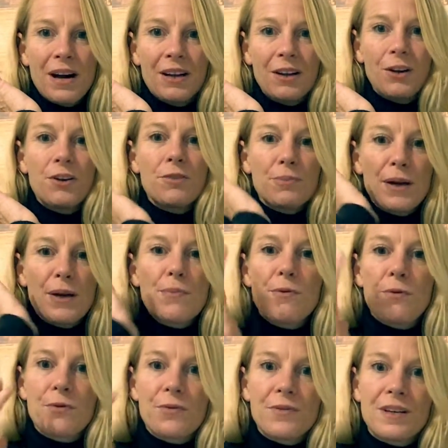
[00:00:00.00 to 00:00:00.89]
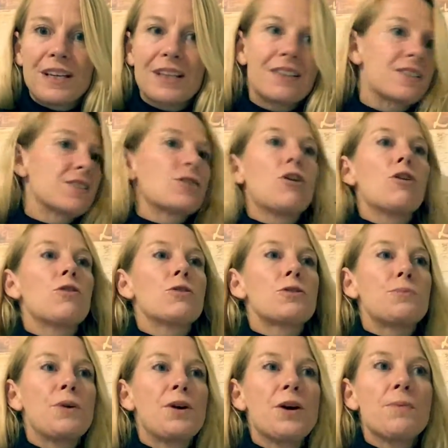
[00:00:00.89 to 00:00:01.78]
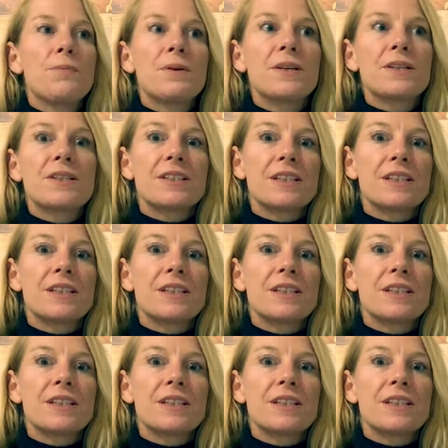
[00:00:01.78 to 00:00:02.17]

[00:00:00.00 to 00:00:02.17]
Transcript: A lot of people think soul's purpose